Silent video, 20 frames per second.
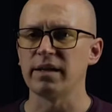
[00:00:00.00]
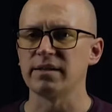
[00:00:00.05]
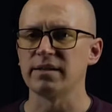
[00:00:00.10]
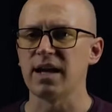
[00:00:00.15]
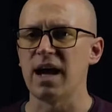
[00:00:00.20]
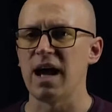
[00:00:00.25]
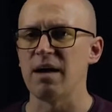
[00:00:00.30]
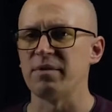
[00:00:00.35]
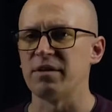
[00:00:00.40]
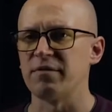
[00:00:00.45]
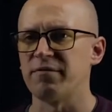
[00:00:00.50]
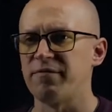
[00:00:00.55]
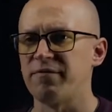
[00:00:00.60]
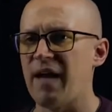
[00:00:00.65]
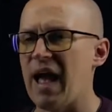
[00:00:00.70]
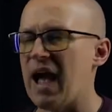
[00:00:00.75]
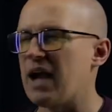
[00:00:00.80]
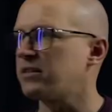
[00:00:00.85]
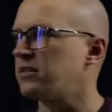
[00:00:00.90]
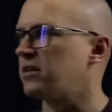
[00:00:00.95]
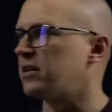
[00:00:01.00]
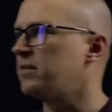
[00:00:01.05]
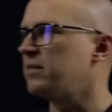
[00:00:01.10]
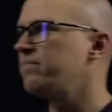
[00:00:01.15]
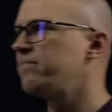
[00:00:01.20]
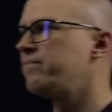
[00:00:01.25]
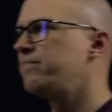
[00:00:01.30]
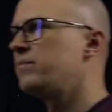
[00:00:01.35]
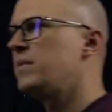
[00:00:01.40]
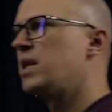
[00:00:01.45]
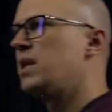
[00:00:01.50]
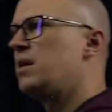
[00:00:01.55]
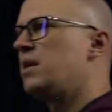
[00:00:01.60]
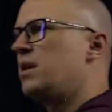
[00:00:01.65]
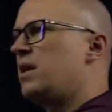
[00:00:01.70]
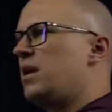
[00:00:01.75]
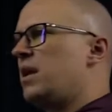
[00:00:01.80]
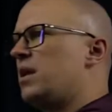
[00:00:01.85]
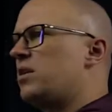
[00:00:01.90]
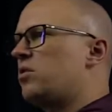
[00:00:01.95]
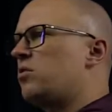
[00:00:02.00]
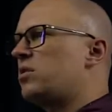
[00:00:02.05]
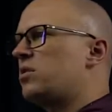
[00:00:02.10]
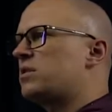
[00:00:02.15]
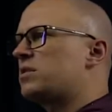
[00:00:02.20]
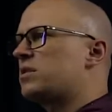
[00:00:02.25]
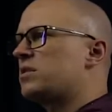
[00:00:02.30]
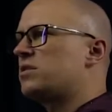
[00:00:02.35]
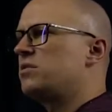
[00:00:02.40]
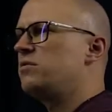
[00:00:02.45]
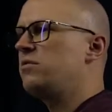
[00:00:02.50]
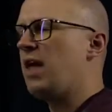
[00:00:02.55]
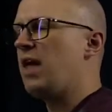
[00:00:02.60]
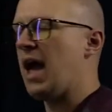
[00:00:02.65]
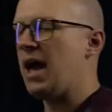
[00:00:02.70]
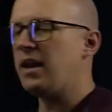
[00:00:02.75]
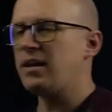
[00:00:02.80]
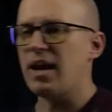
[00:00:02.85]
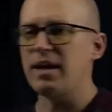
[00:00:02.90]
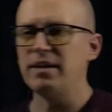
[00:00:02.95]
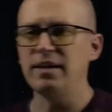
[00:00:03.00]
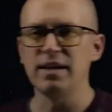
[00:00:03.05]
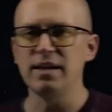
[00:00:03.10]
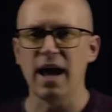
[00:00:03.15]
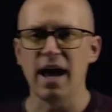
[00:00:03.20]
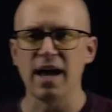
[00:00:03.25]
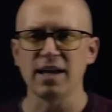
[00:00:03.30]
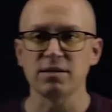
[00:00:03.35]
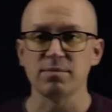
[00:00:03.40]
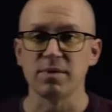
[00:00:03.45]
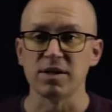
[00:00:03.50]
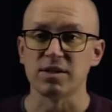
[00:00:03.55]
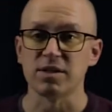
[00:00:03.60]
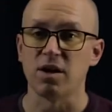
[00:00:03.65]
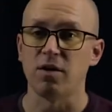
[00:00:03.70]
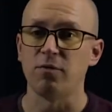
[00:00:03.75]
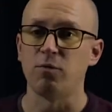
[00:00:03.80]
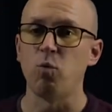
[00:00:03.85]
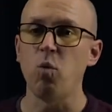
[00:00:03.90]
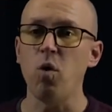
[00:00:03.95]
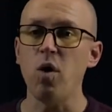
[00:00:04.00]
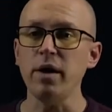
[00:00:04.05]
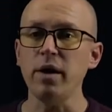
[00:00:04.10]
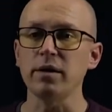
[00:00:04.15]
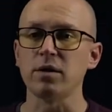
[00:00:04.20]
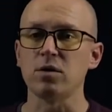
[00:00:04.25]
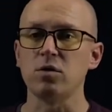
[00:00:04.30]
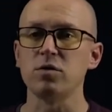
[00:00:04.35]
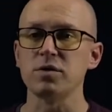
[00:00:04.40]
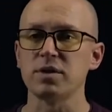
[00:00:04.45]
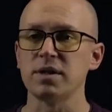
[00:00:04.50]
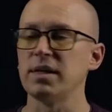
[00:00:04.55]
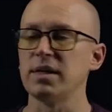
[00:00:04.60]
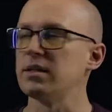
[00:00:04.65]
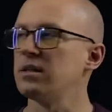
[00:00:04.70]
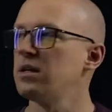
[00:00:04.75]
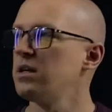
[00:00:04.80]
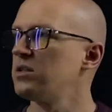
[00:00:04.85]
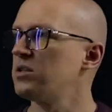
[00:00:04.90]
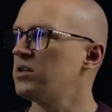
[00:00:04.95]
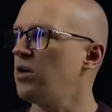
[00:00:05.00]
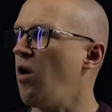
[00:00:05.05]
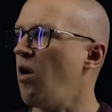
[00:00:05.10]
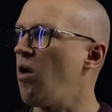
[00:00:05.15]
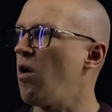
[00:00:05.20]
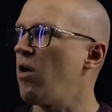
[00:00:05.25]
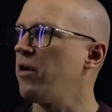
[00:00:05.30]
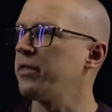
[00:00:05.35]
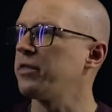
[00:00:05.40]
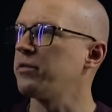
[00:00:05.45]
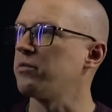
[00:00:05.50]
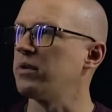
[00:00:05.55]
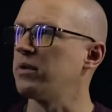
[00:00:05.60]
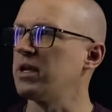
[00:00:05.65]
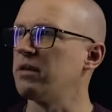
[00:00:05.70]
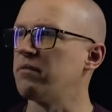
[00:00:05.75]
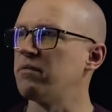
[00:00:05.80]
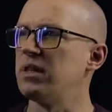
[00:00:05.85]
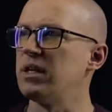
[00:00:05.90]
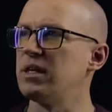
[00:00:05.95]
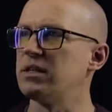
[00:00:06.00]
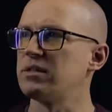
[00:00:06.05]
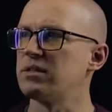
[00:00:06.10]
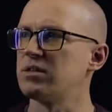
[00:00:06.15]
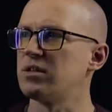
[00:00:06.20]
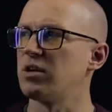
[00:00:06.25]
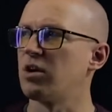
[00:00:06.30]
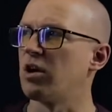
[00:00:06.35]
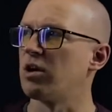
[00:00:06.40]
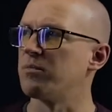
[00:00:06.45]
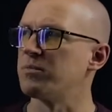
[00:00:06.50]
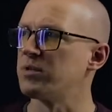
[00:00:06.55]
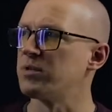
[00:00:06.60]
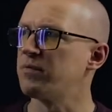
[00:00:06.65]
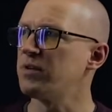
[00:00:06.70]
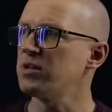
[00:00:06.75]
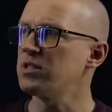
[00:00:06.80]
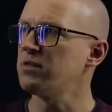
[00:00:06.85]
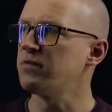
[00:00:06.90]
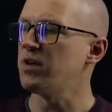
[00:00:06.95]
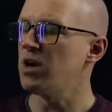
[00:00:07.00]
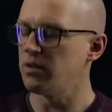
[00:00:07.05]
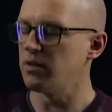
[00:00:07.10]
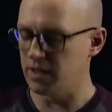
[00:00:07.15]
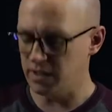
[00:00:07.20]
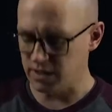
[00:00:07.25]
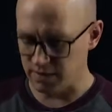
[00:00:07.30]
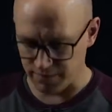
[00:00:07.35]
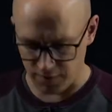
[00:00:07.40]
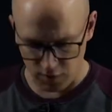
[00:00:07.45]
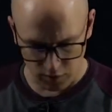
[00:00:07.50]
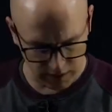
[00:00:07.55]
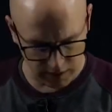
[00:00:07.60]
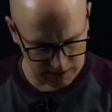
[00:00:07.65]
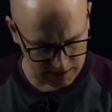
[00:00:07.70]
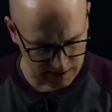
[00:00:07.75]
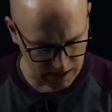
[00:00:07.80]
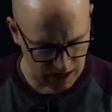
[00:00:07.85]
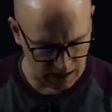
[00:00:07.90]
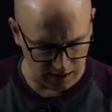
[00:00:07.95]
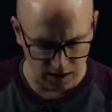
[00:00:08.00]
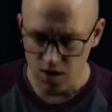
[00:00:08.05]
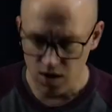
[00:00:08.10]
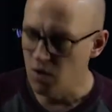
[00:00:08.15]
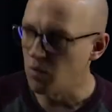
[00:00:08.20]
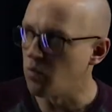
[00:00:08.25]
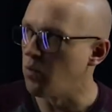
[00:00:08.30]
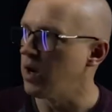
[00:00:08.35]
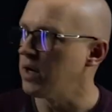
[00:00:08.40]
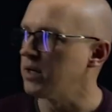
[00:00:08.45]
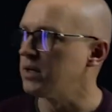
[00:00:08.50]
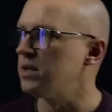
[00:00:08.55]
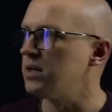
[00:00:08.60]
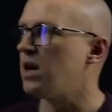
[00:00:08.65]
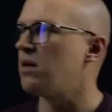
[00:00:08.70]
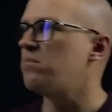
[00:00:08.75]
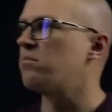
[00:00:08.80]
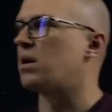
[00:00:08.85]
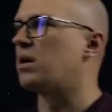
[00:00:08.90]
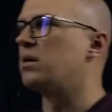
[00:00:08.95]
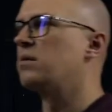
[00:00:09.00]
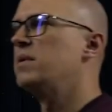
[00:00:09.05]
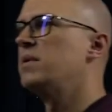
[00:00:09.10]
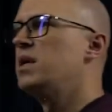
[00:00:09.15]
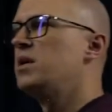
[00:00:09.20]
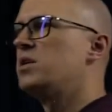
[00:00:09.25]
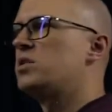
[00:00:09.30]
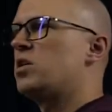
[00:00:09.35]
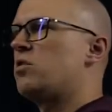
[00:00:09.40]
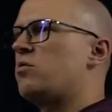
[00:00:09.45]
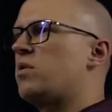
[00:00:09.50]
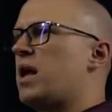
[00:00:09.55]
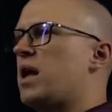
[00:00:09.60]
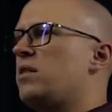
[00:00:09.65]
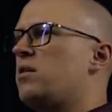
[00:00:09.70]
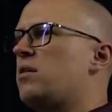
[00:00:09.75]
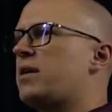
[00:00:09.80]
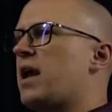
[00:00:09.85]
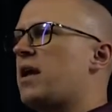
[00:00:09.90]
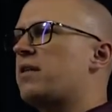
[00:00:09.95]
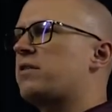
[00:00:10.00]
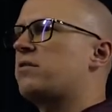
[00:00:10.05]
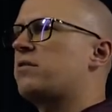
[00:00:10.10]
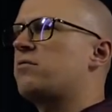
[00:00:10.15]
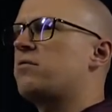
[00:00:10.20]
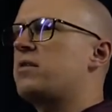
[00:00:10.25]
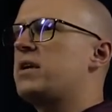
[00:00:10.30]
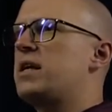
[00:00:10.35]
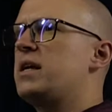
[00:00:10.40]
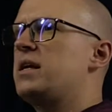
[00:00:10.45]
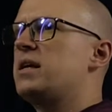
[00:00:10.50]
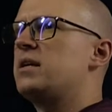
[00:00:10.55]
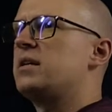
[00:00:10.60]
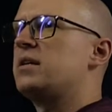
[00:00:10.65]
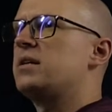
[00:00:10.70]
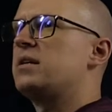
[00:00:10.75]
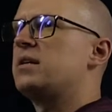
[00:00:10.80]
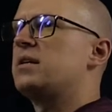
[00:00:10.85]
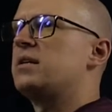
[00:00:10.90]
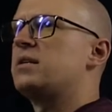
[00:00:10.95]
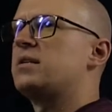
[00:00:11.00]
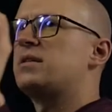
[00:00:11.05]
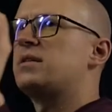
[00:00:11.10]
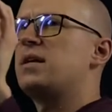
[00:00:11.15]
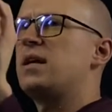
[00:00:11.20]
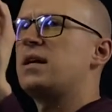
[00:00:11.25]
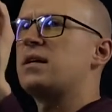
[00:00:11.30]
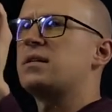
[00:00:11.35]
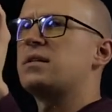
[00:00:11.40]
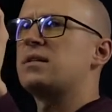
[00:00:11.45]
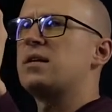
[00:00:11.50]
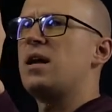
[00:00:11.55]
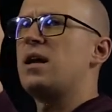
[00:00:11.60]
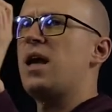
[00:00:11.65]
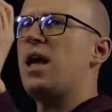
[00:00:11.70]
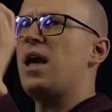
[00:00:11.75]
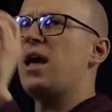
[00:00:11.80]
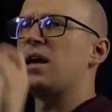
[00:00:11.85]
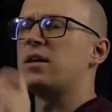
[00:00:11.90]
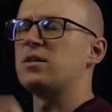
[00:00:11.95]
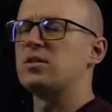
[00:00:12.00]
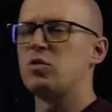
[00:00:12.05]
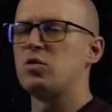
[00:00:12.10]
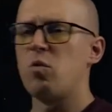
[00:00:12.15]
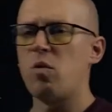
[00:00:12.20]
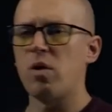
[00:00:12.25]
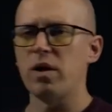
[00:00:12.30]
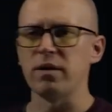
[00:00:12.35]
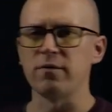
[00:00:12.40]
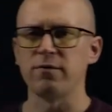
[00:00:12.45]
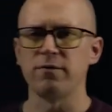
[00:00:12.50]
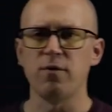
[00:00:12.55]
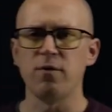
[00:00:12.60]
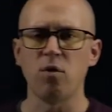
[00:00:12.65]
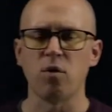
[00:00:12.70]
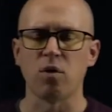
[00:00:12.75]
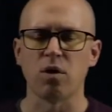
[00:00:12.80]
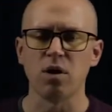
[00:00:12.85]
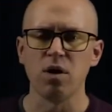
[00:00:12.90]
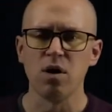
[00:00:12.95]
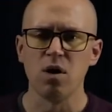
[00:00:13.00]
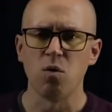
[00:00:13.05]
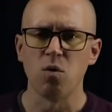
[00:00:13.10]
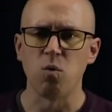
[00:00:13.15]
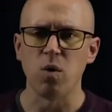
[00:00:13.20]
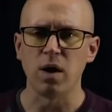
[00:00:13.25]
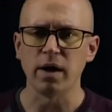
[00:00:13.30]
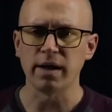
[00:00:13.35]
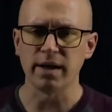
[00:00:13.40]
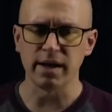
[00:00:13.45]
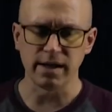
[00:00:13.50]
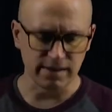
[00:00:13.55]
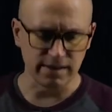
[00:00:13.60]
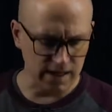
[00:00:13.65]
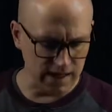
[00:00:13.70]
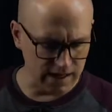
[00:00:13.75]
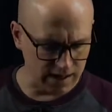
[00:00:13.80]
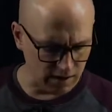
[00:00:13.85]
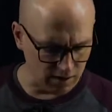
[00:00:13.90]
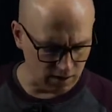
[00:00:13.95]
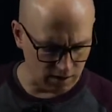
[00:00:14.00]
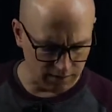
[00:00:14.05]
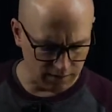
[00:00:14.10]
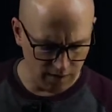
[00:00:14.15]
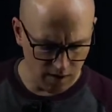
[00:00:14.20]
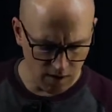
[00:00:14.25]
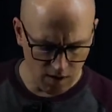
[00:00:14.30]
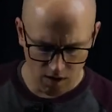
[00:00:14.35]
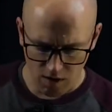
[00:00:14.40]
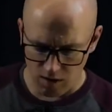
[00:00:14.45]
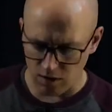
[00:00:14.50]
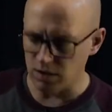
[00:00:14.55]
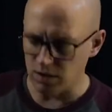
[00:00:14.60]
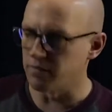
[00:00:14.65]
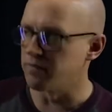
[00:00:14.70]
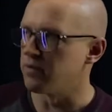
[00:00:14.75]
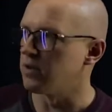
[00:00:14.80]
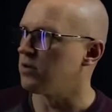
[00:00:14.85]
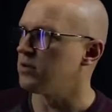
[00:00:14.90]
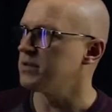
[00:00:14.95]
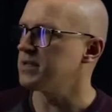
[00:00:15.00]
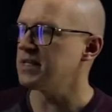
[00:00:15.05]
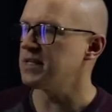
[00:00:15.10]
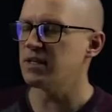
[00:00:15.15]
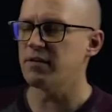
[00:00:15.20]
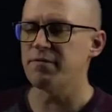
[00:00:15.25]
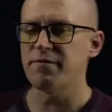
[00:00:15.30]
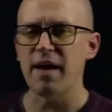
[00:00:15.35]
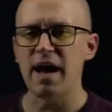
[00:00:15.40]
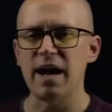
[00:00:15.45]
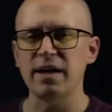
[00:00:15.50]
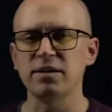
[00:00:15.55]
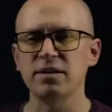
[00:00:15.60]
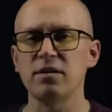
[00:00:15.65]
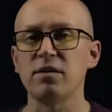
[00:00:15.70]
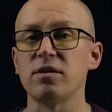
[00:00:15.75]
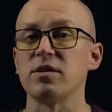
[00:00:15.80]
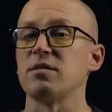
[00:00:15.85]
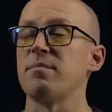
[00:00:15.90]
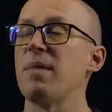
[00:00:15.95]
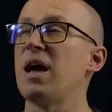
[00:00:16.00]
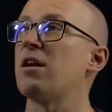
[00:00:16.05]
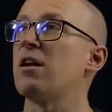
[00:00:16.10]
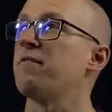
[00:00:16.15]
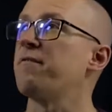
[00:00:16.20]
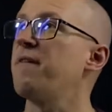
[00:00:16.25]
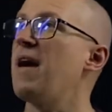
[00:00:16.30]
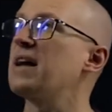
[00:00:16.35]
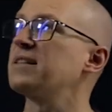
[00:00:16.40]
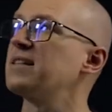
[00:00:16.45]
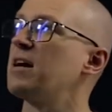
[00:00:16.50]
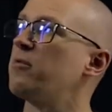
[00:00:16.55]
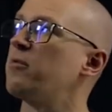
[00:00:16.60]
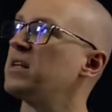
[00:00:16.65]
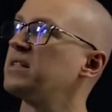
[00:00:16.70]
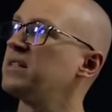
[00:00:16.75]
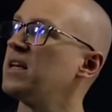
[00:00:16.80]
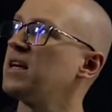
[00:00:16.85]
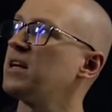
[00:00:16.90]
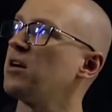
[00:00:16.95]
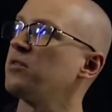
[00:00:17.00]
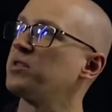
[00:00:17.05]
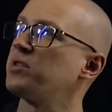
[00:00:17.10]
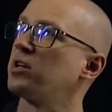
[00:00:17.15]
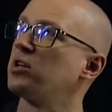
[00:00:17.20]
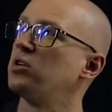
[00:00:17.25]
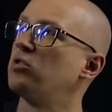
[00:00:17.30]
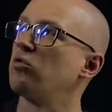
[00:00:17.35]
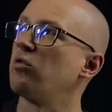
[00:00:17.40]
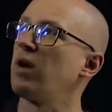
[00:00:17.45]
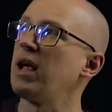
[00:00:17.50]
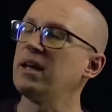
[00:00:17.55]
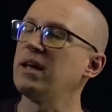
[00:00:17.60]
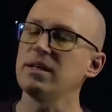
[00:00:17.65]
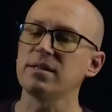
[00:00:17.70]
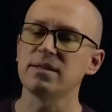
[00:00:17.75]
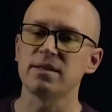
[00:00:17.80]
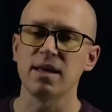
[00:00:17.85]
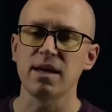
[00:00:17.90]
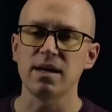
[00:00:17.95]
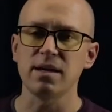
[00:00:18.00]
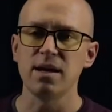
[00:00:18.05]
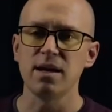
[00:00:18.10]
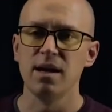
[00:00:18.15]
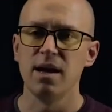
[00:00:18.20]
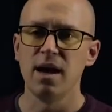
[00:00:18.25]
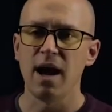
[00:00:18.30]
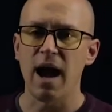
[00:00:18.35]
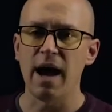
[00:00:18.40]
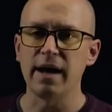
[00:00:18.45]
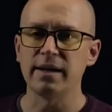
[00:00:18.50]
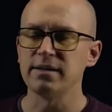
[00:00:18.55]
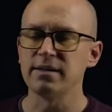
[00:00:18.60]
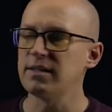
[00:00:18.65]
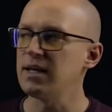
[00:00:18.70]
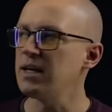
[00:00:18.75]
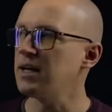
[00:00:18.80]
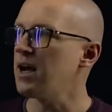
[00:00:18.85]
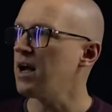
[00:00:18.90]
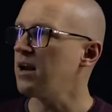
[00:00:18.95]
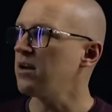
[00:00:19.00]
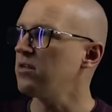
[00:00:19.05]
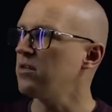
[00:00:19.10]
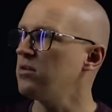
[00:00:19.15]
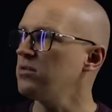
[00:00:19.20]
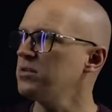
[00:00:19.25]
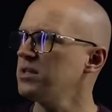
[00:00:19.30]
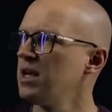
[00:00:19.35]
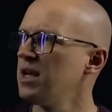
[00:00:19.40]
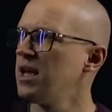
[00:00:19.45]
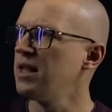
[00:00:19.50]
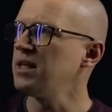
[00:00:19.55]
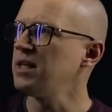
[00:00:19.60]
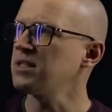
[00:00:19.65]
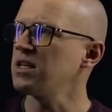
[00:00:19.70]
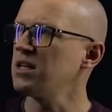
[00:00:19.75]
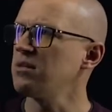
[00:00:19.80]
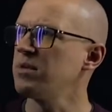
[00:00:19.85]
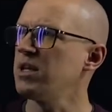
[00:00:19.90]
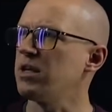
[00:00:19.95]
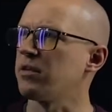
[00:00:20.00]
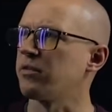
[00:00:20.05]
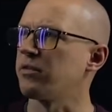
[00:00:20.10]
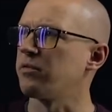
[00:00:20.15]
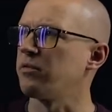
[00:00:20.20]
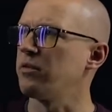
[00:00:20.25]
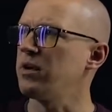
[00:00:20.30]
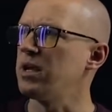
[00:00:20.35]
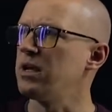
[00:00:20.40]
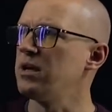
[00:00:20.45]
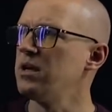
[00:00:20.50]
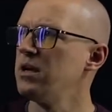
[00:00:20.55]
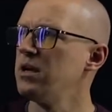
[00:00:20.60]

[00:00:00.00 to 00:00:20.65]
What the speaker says: common factor. In order to do that, I need to ask myself what goes into all three of these terms. First of all, let's focus on what number. So when I look at 3, 6, and 24, what can I take out of all of those as a factor? And as a matter of fact, I want to take out the greatest thing I can take out of those, and that's going to be a 3.